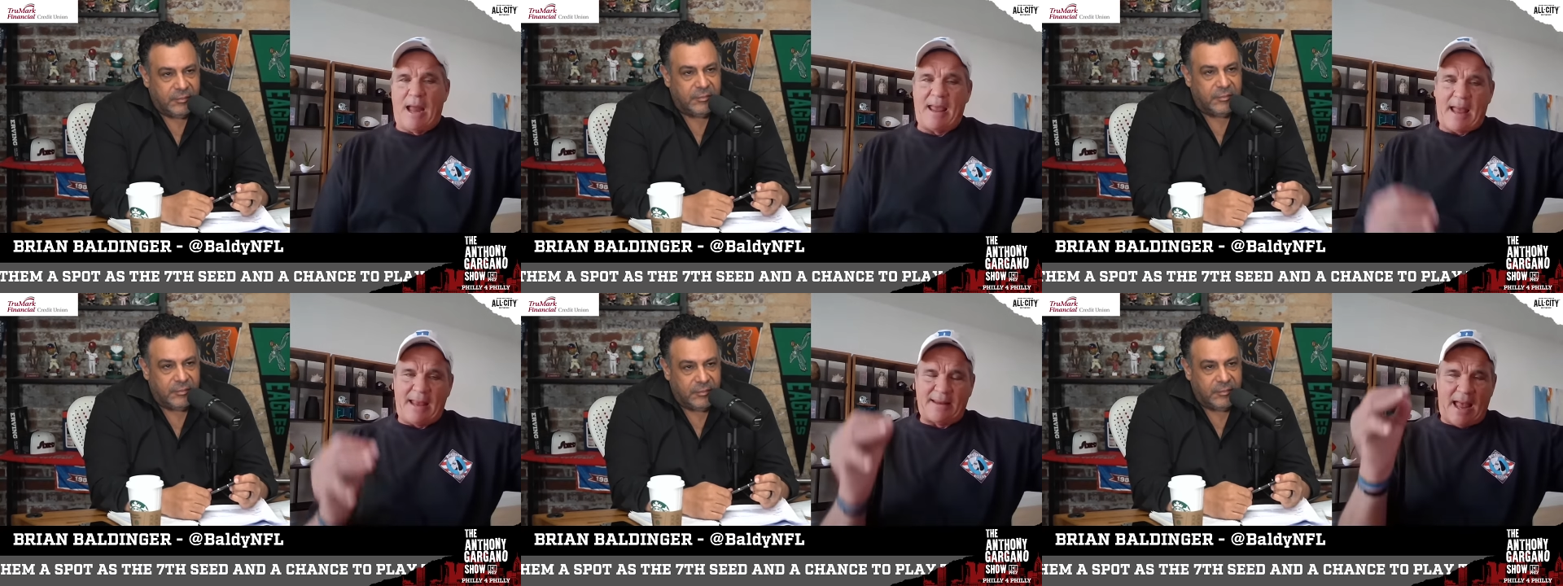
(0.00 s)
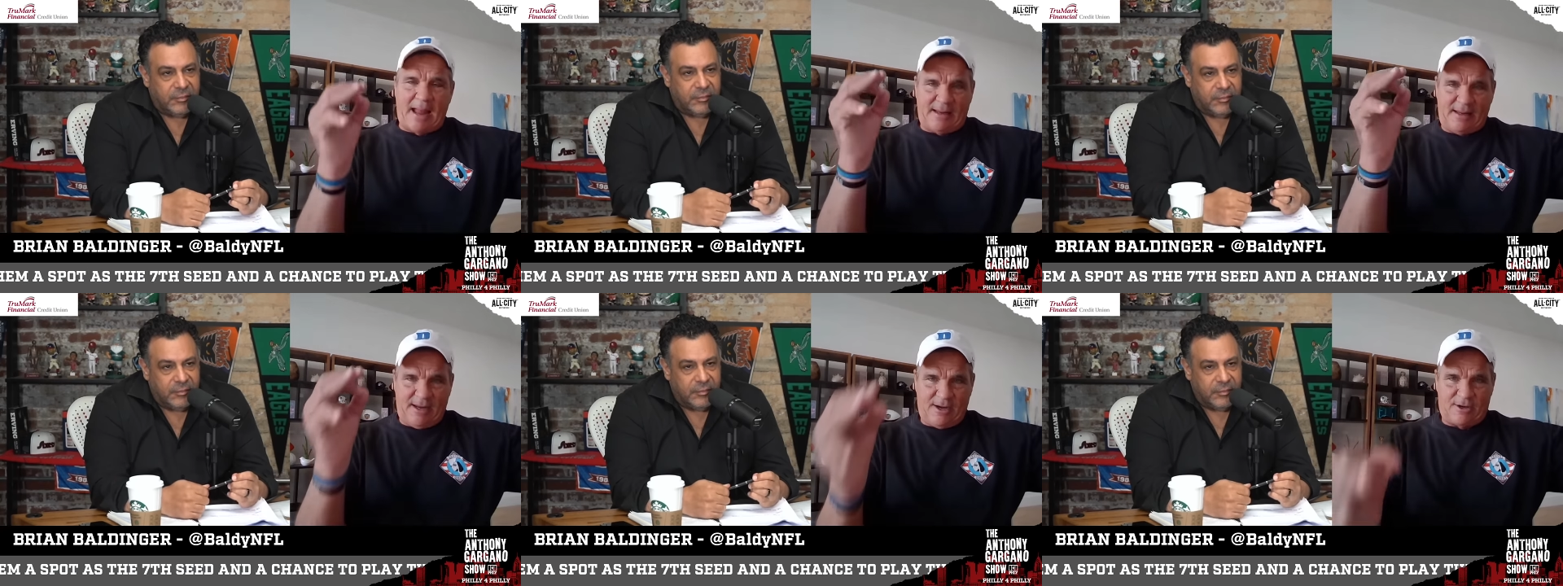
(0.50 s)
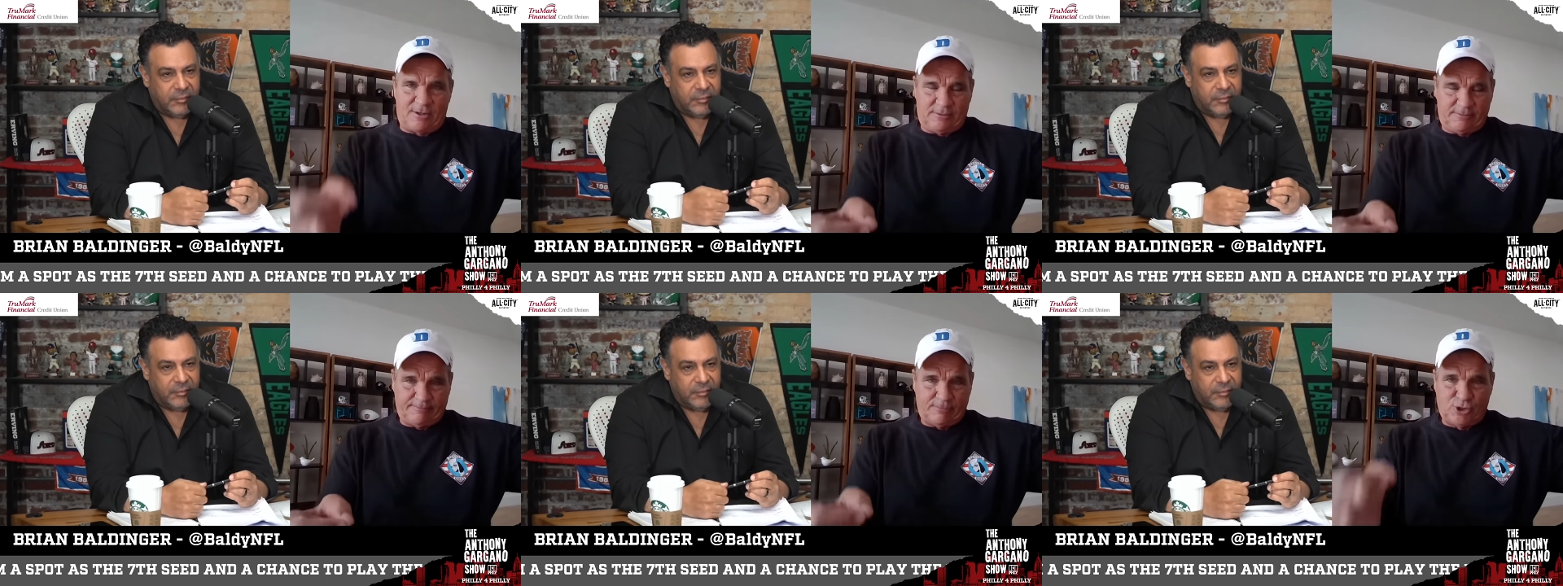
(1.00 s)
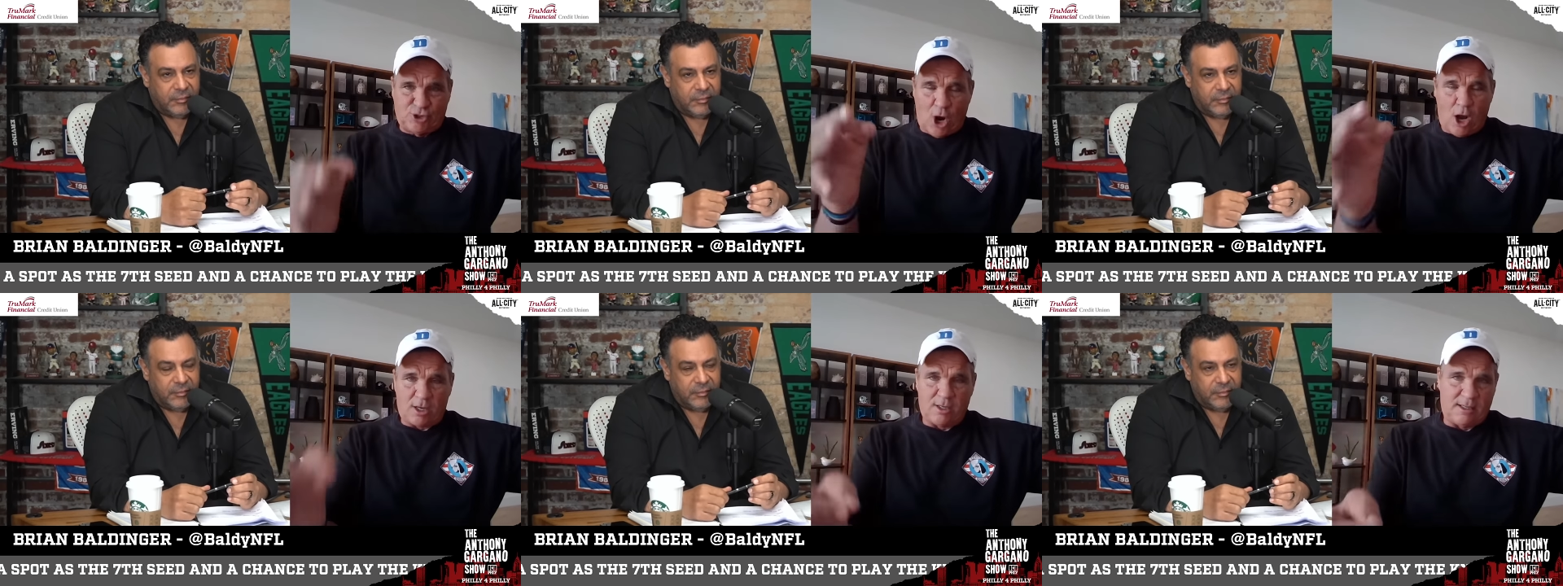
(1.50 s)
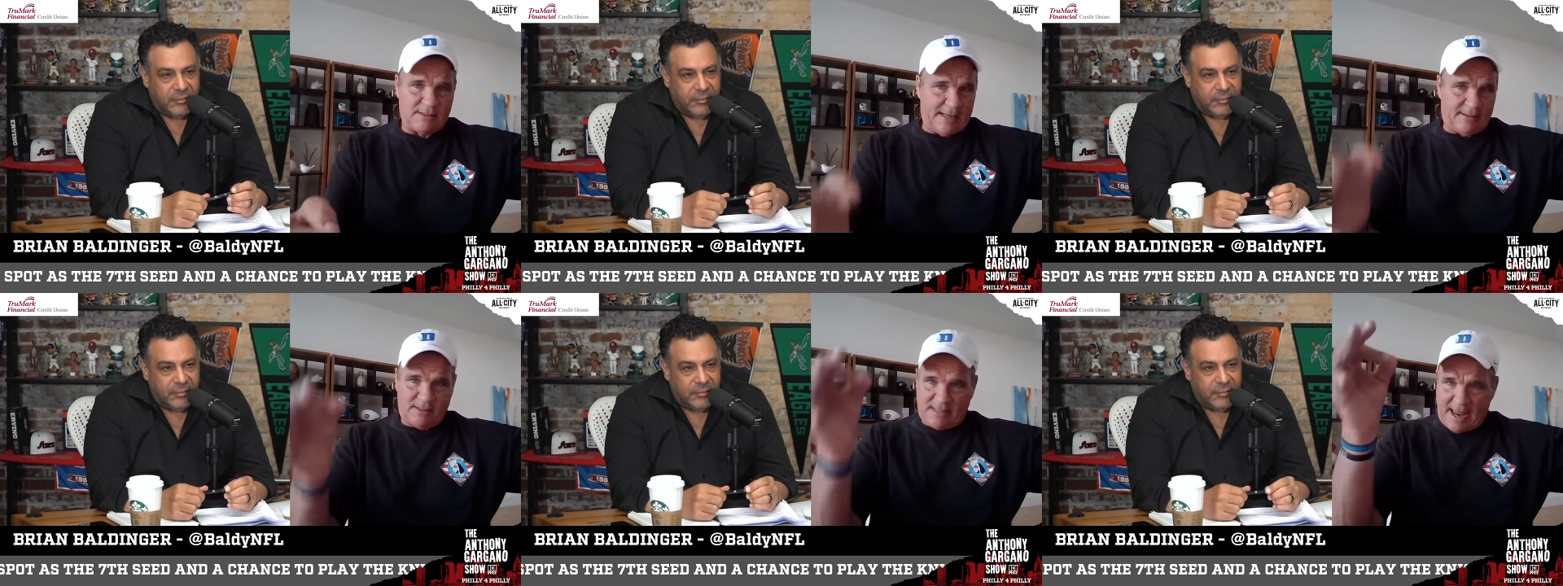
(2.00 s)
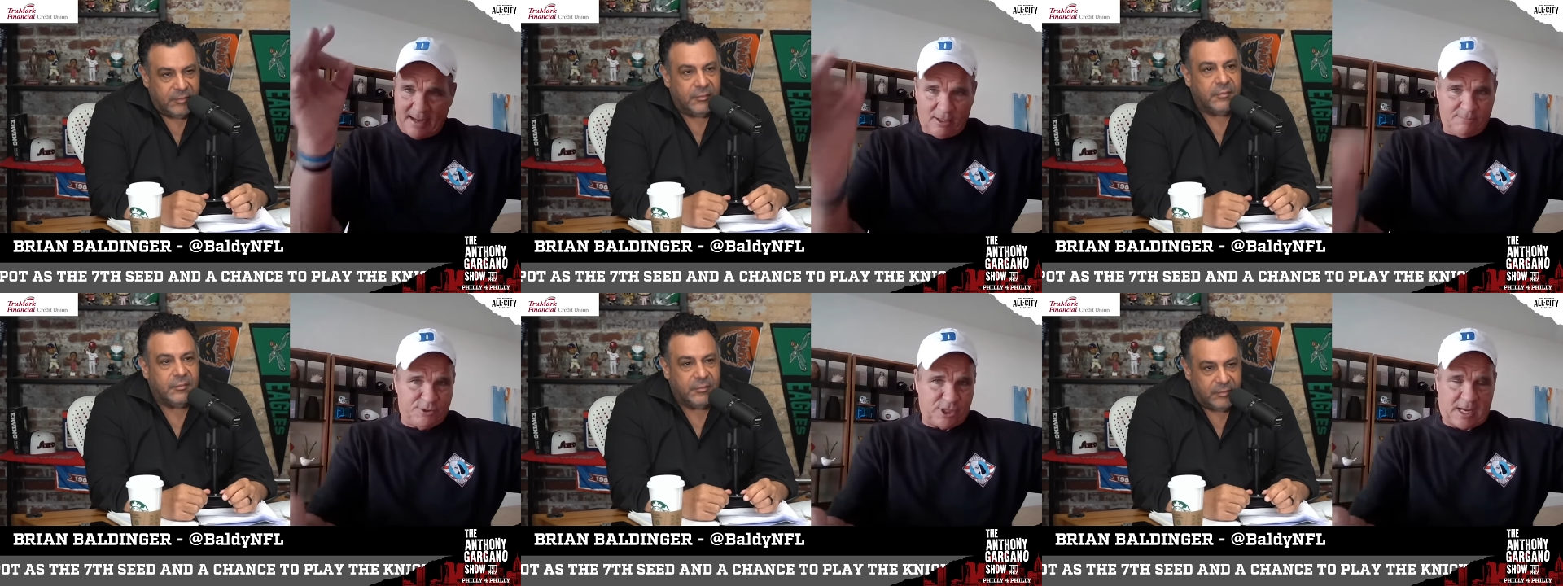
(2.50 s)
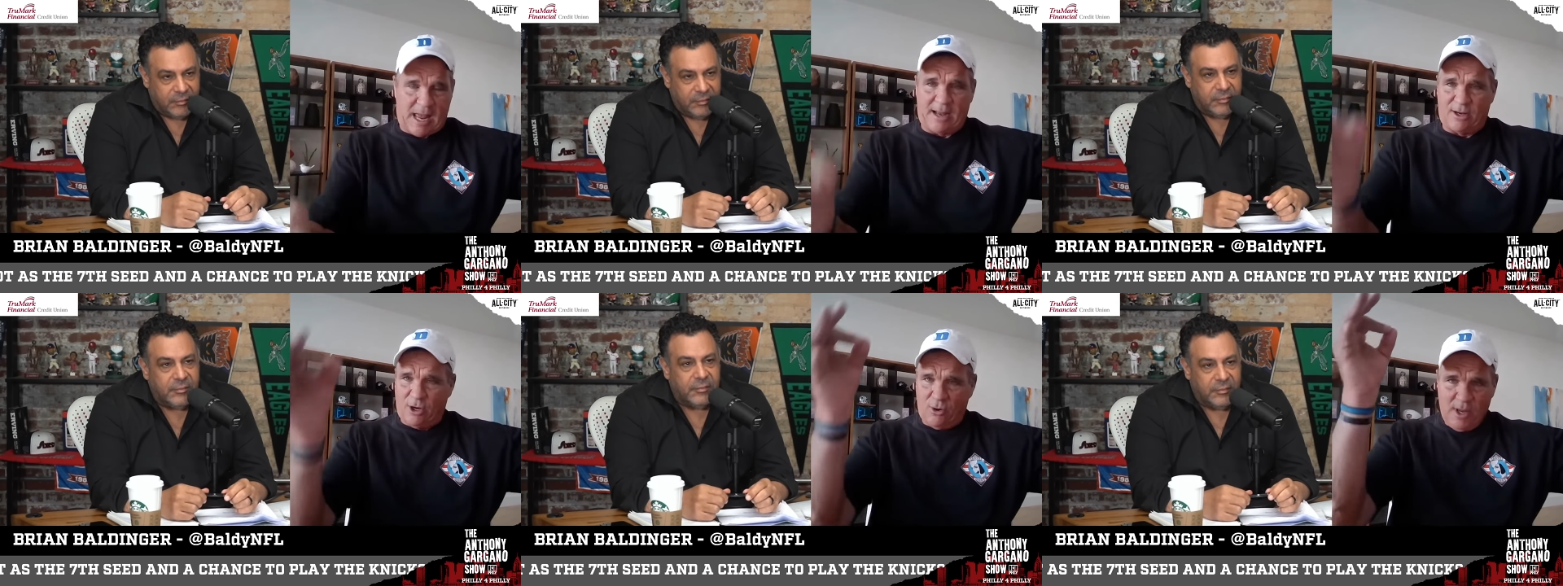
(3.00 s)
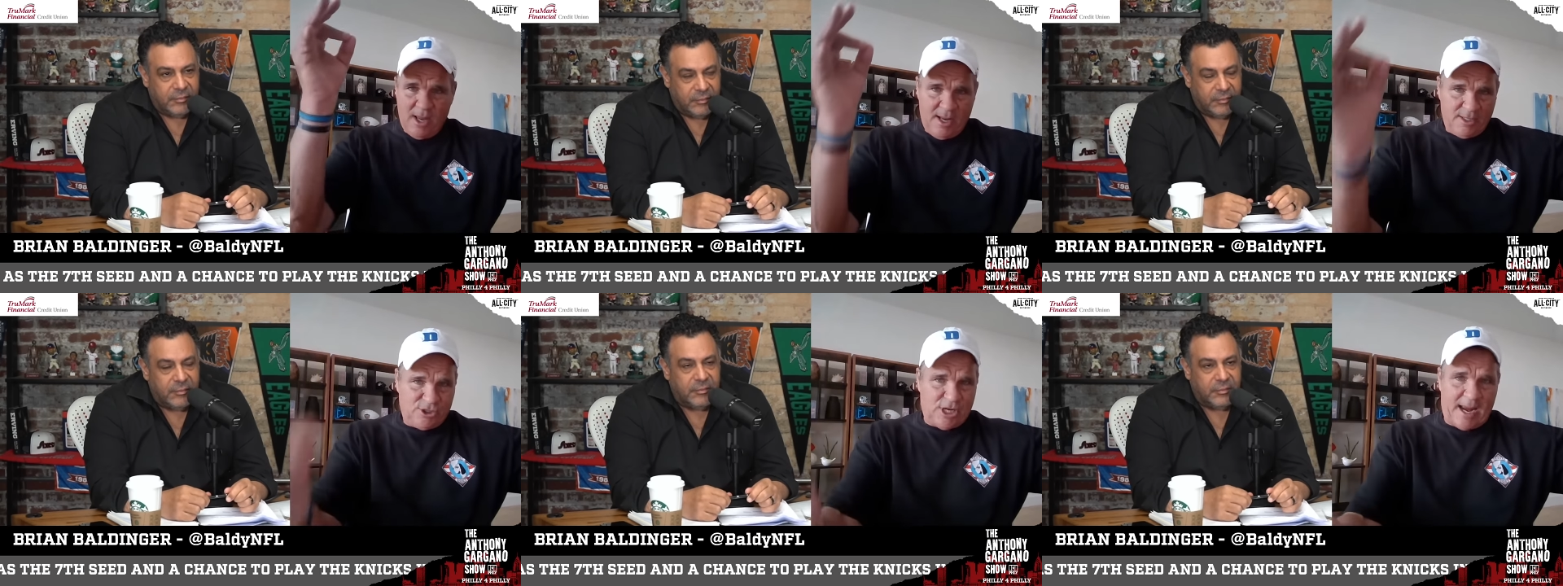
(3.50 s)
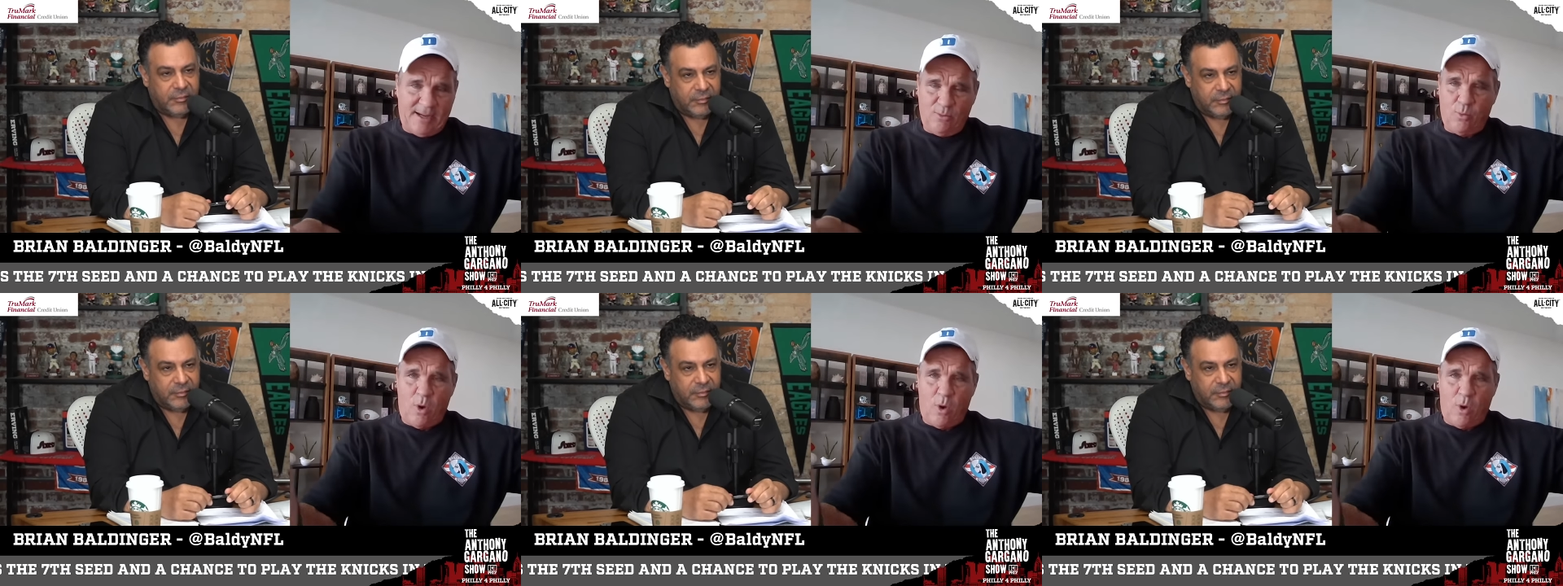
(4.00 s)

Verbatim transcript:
Speaker 1: I, I kind of hear chalk, like Caleb Chicago, Jayden